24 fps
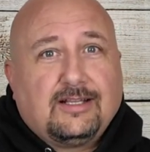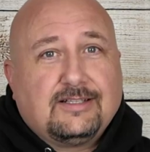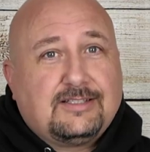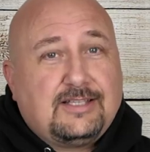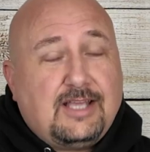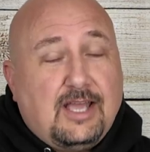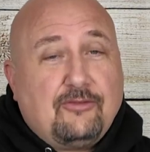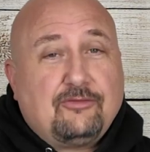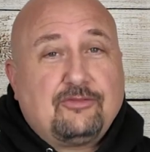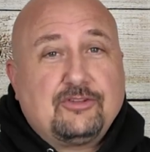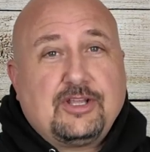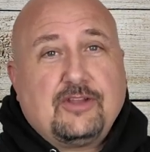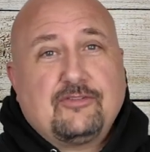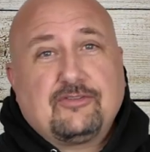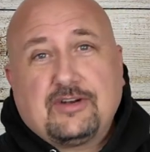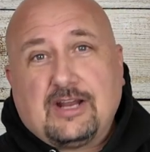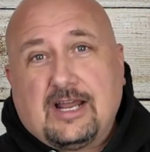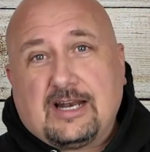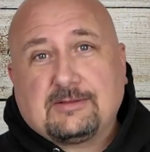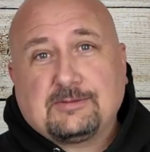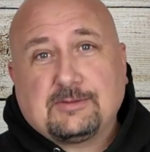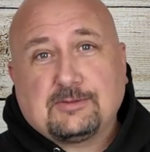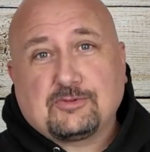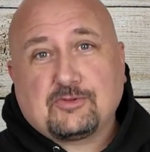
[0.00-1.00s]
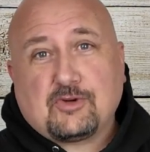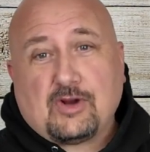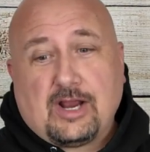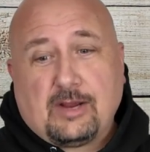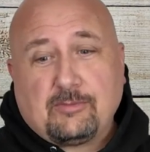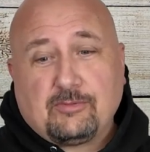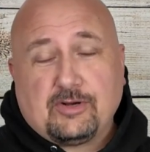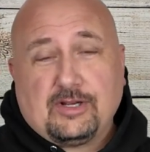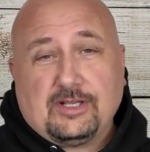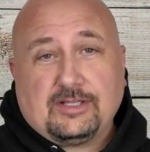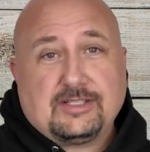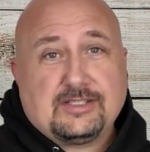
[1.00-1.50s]
definitely, if you're not a
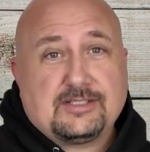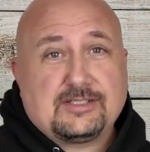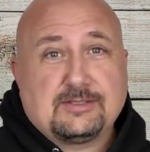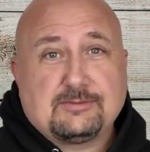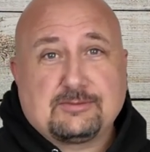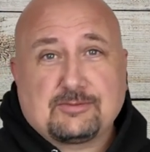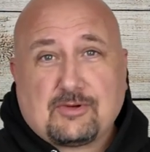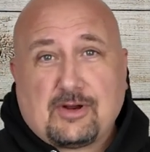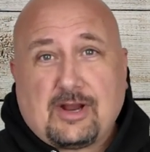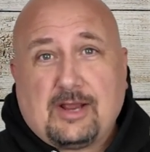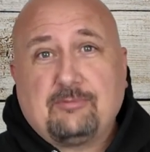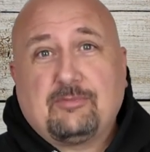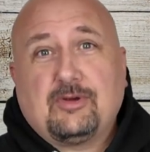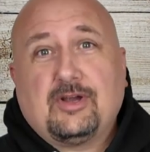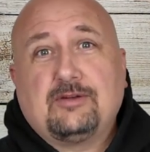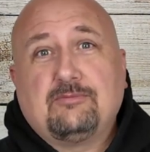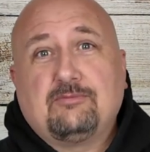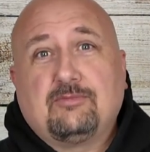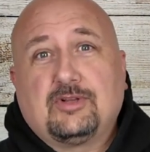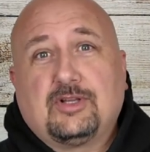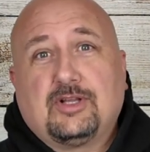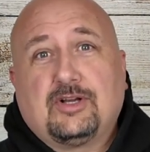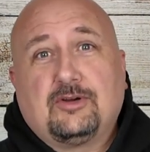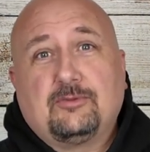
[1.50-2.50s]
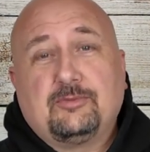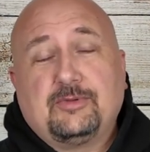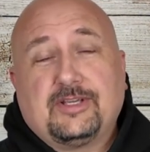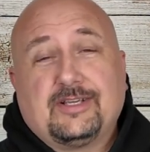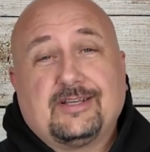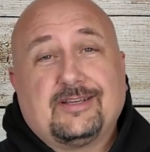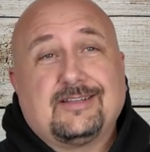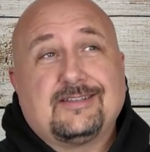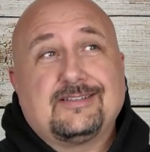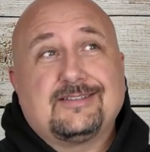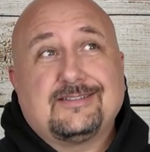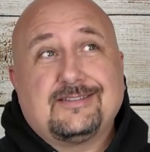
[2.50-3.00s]
subscriber, hit the subscribe button below,
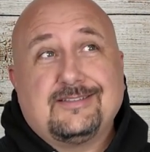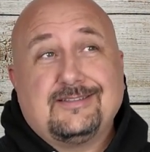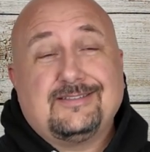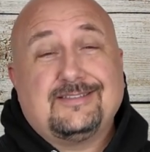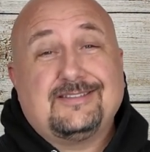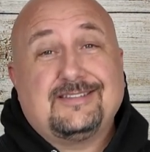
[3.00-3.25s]
because